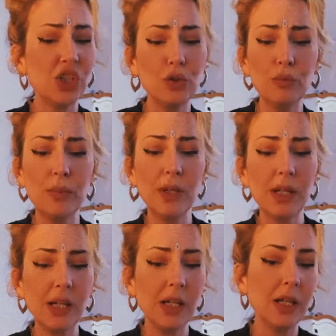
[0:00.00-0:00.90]
to
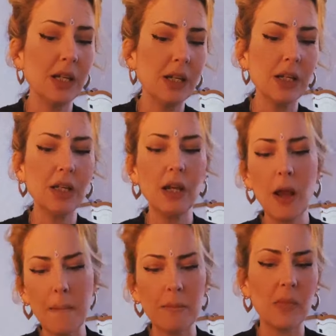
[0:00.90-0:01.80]
me.
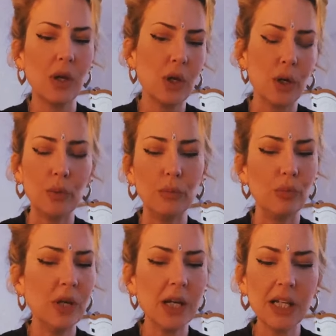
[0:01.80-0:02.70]

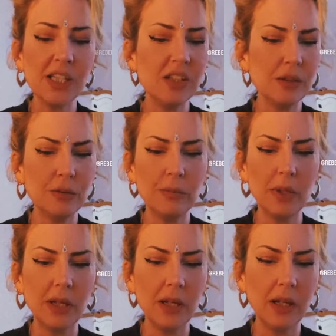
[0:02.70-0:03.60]
Bring it to
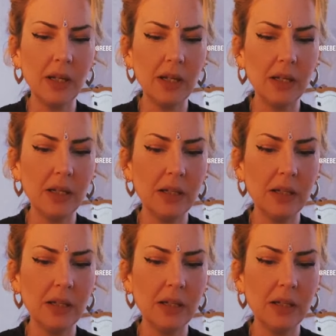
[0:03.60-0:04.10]
me.